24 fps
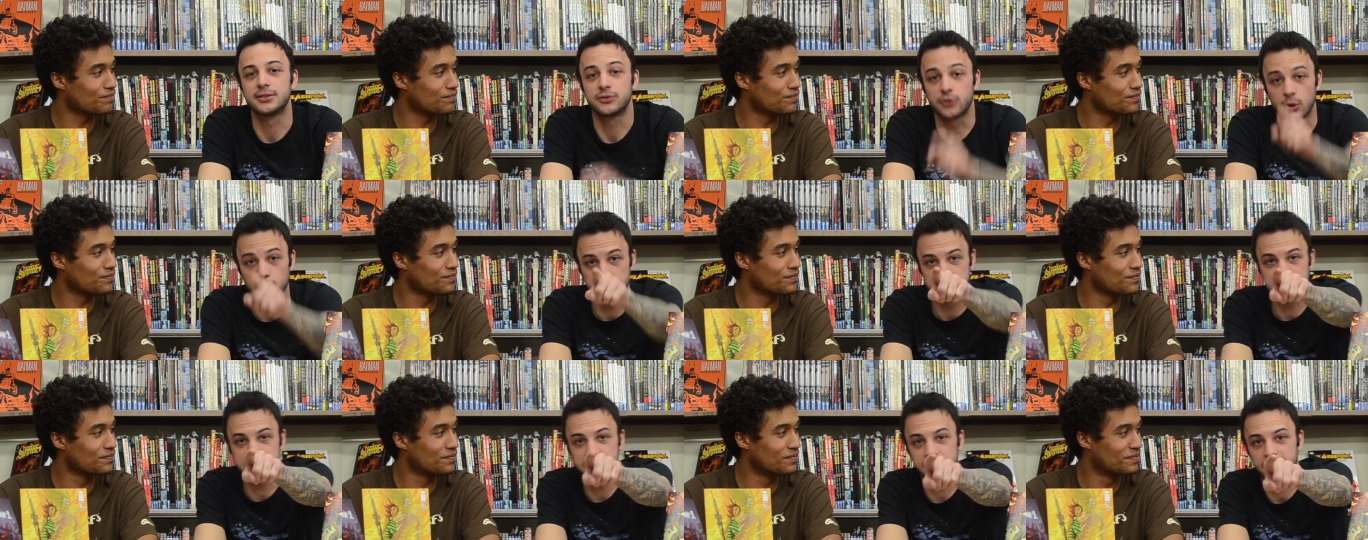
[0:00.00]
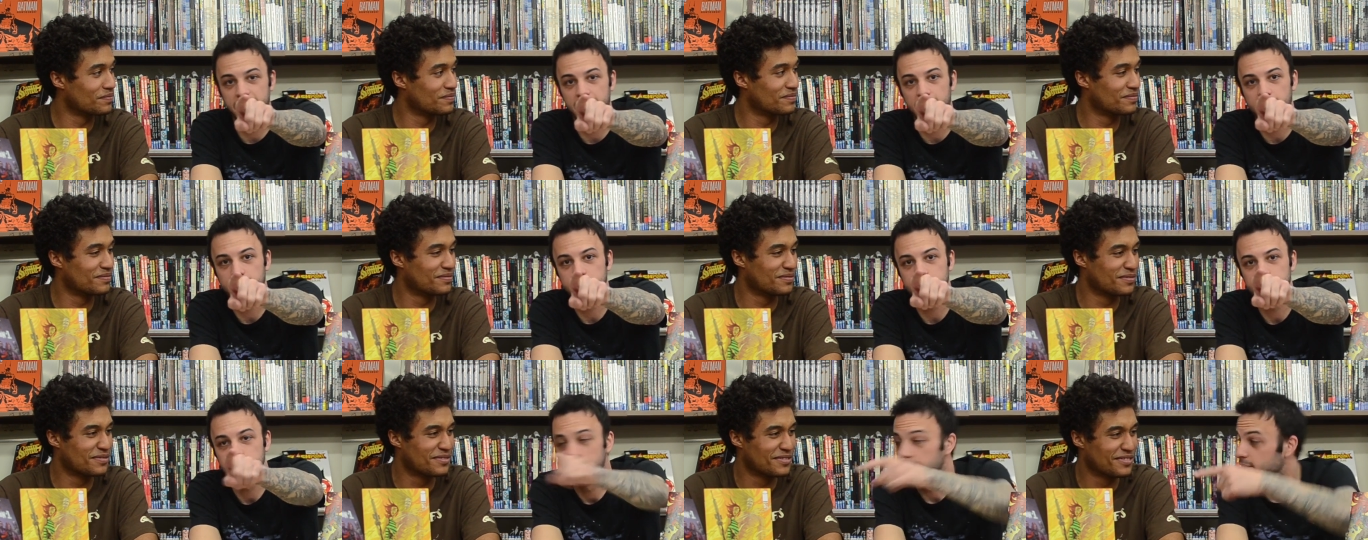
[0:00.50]
Speaker 1: Don't steal that,
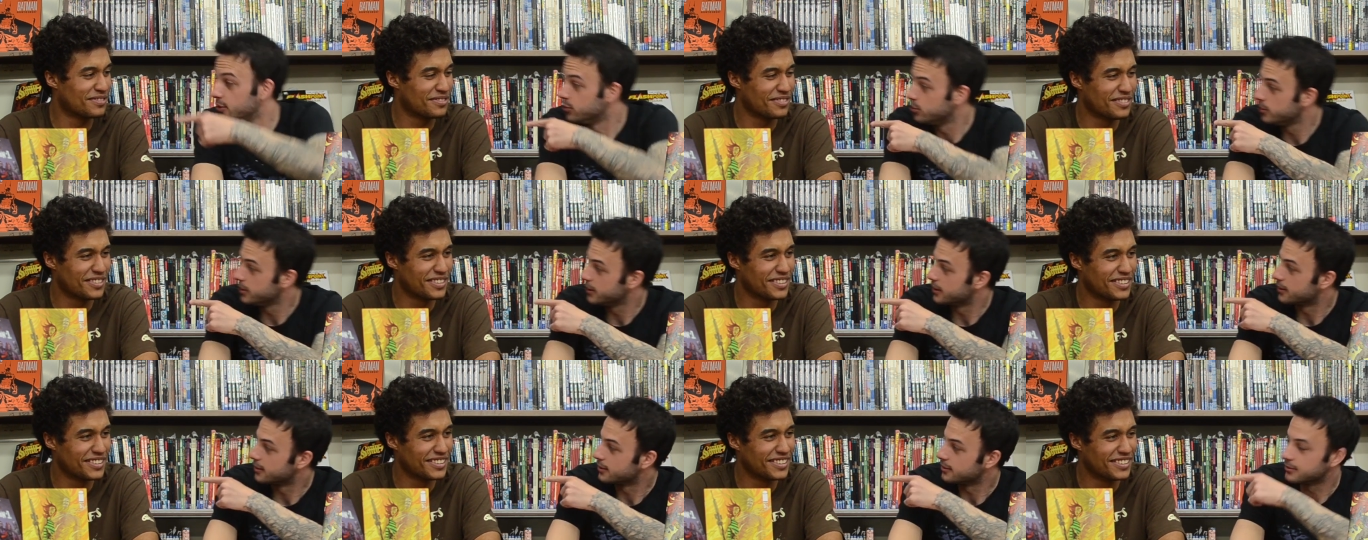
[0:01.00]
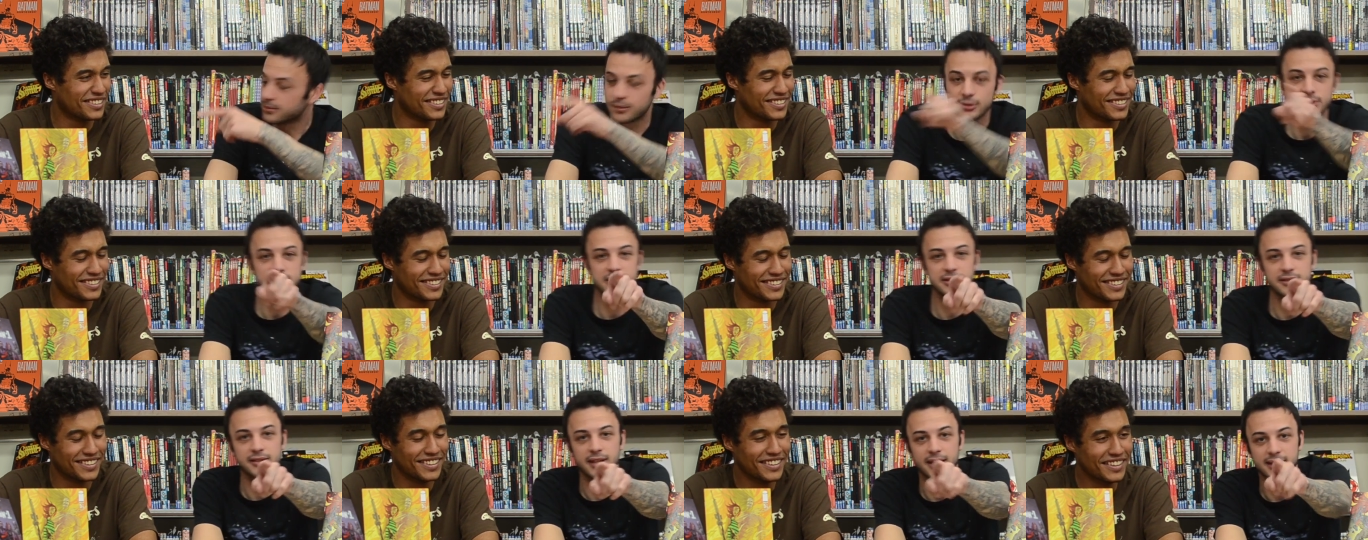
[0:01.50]
and you either. Don't
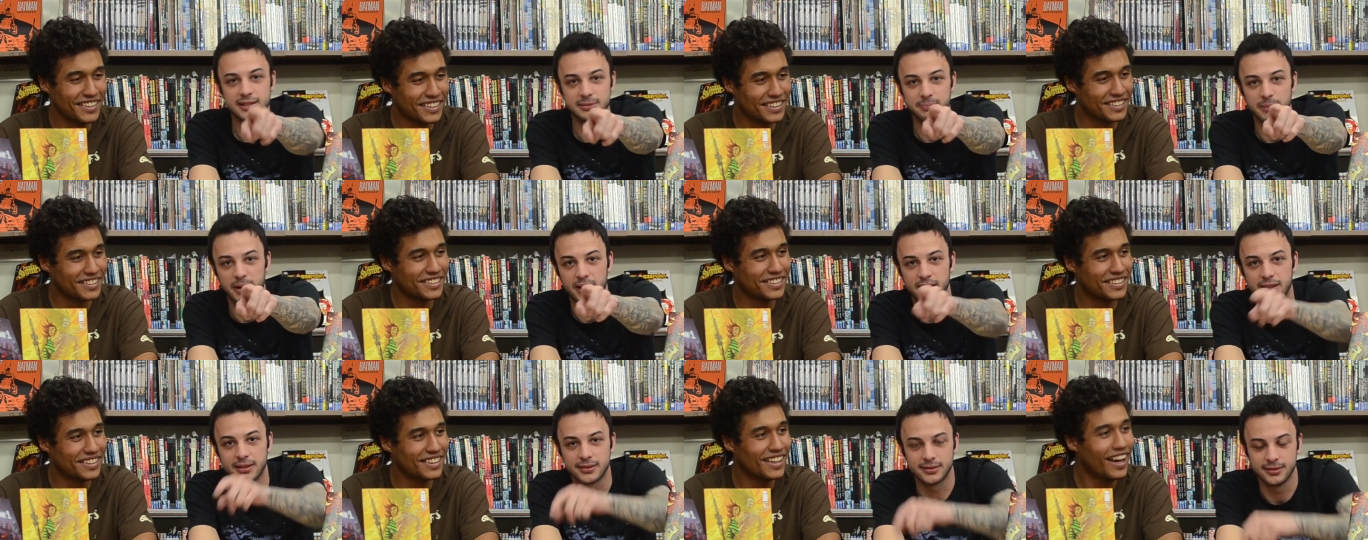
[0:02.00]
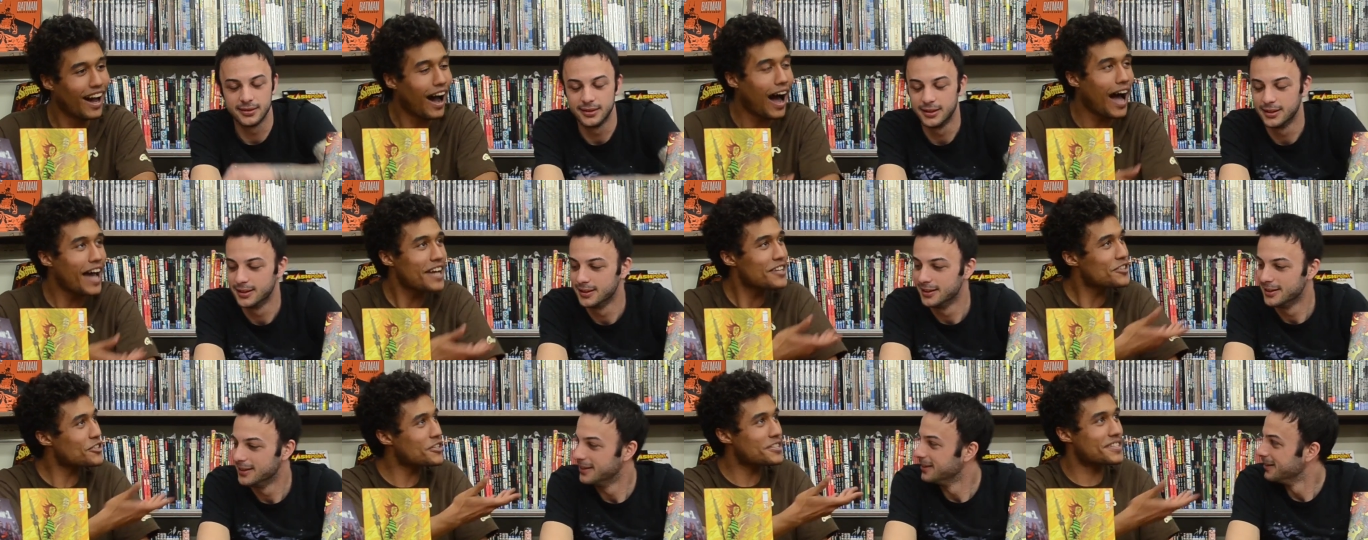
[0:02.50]
steal that. It's mine.
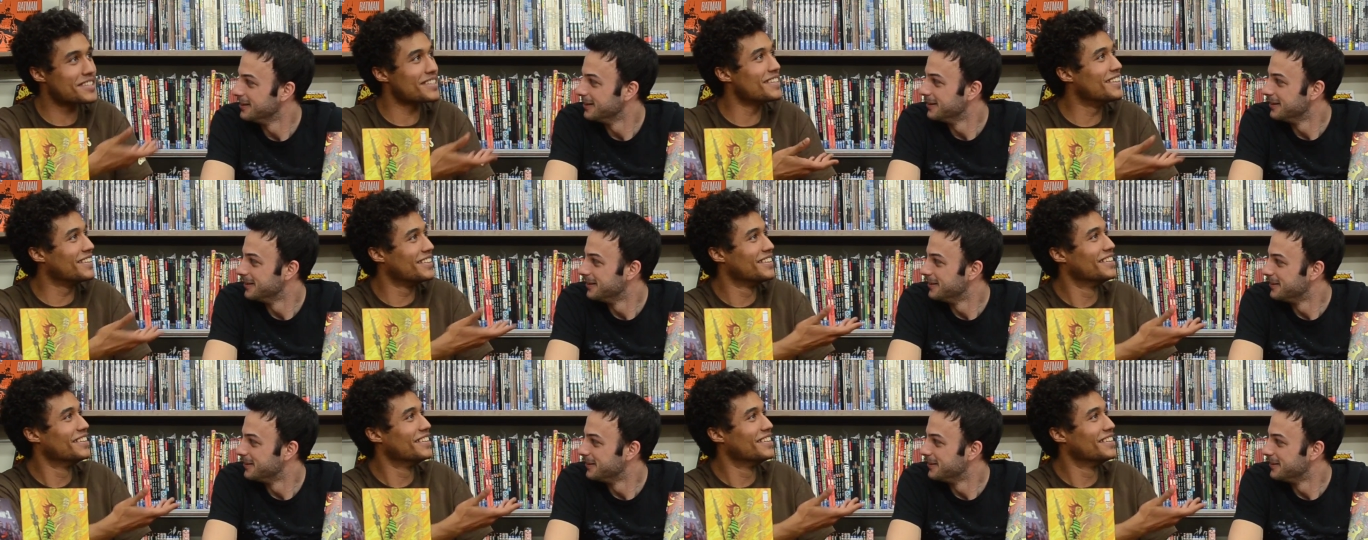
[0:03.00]
I just,